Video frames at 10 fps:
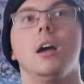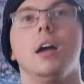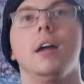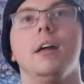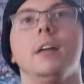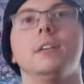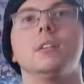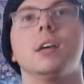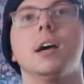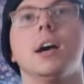and
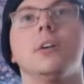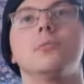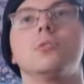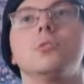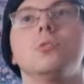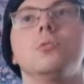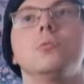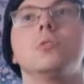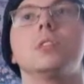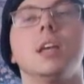how
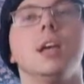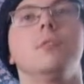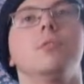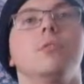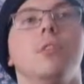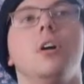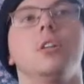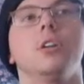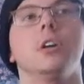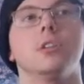to save their
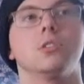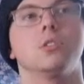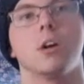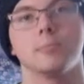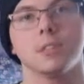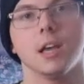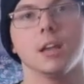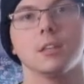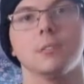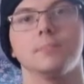father and stop
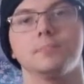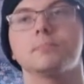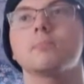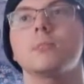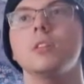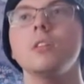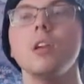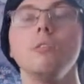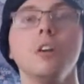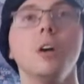Set
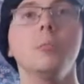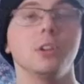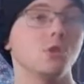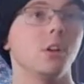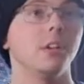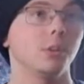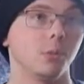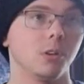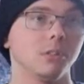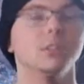from destroying the
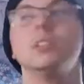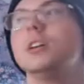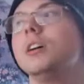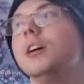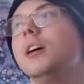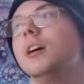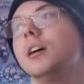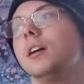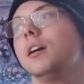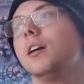world.
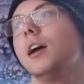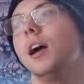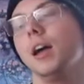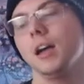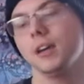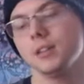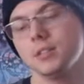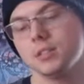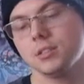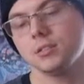
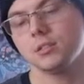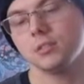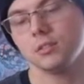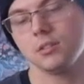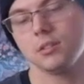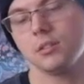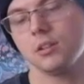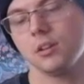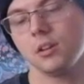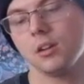And
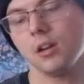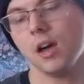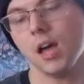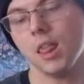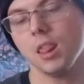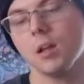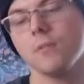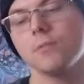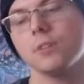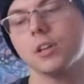I love the